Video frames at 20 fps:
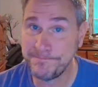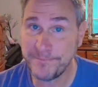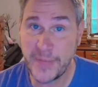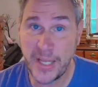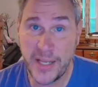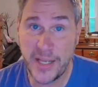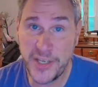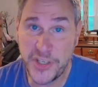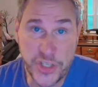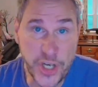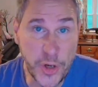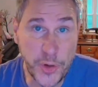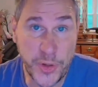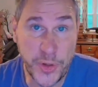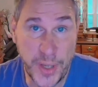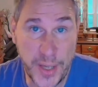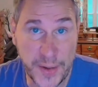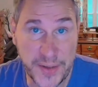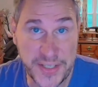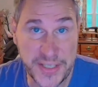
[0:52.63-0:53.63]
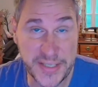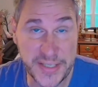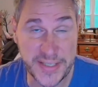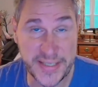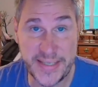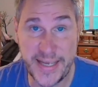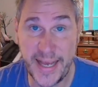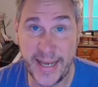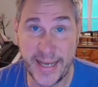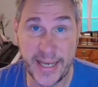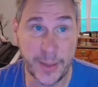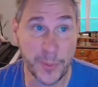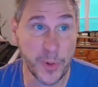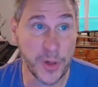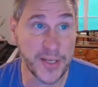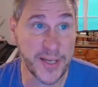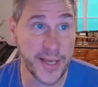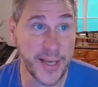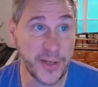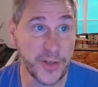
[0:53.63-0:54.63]
I'm going to show you here in just a second. We're
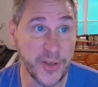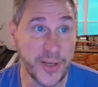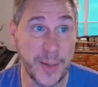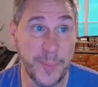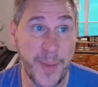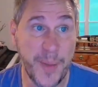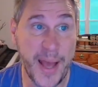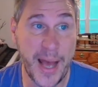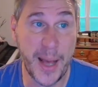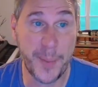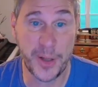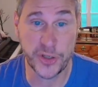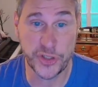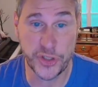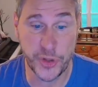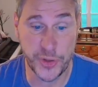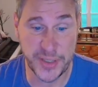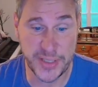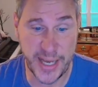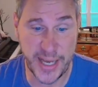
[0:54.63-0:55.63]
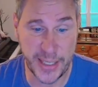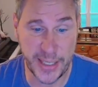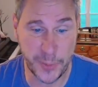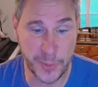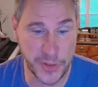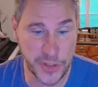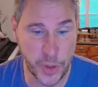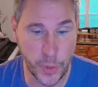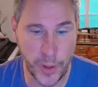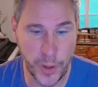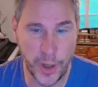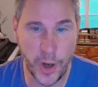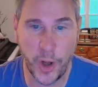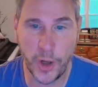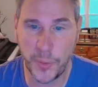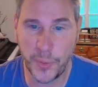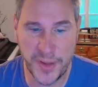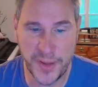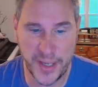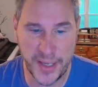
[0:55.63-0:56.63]
going to take a look at a map. I'll you exactly what's going
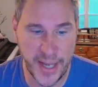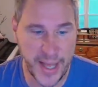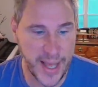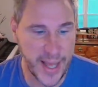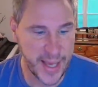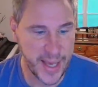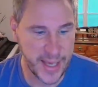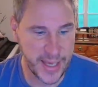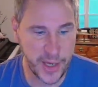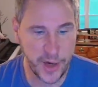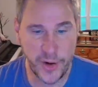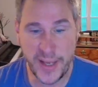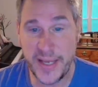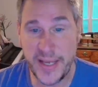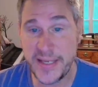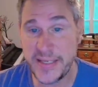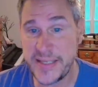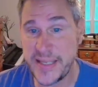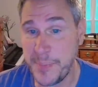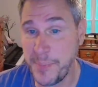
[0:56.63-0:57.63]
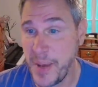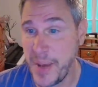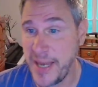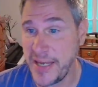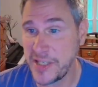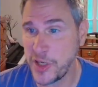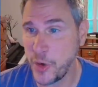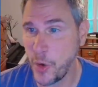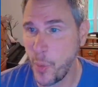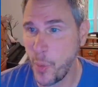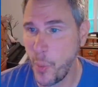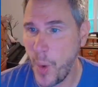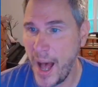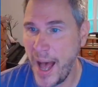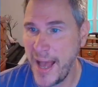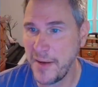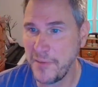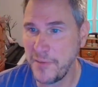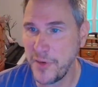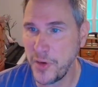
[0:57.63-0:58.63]
on with it. Here is the
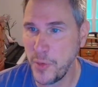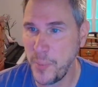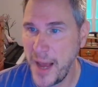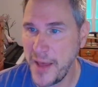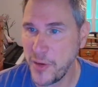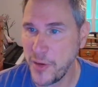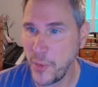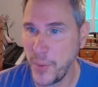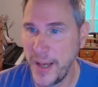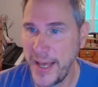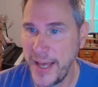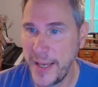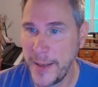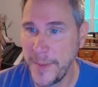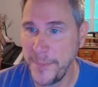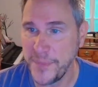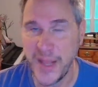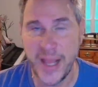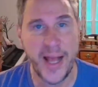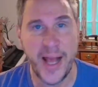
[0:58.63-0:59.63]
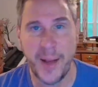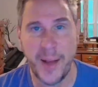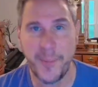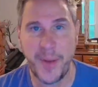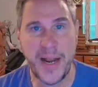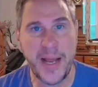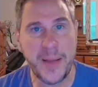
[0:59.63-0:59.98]
basin-wide view. By the way, my name